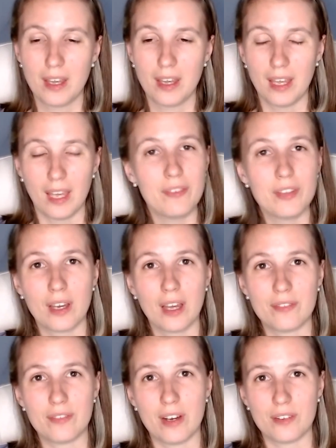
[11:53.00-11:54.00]
If you
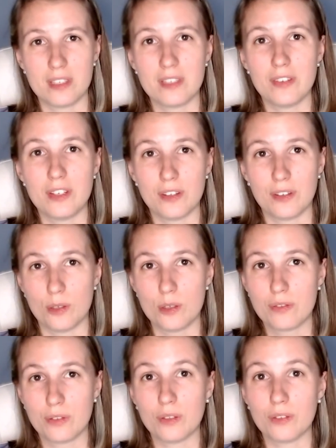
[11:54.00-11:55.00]
have found this video
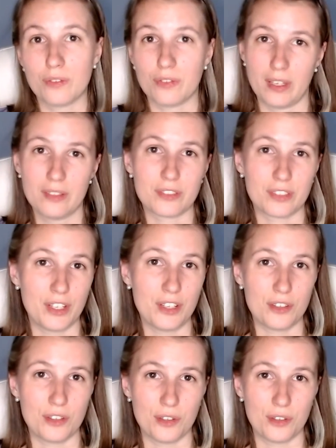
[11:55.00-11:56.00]
useful, feel free
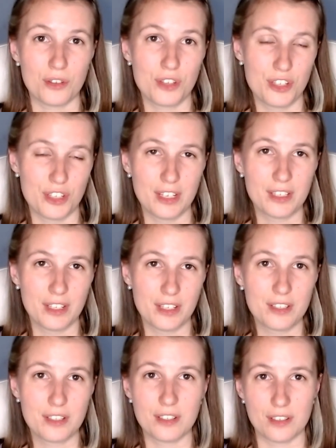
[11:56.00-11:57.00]
to share
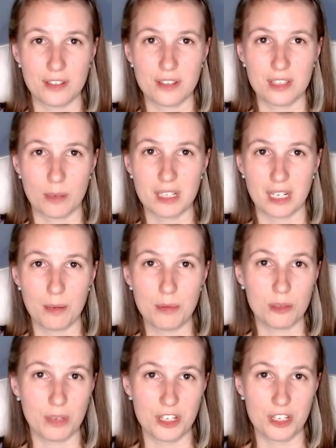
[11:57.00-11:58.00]
it, to subscribe
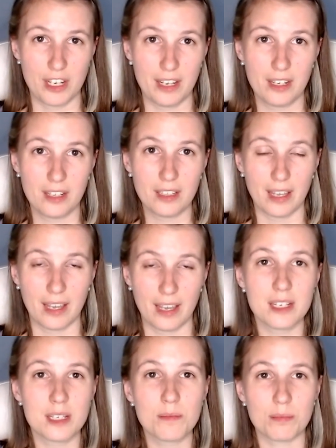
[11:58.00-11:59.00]
to my channel,
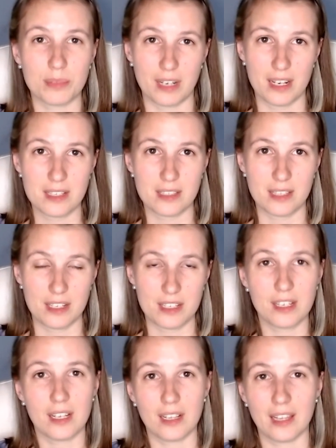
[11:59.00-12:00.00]
and press that
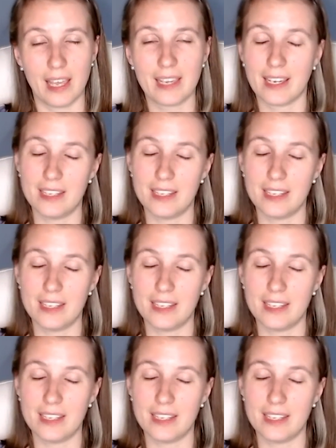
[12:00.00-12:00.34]
like and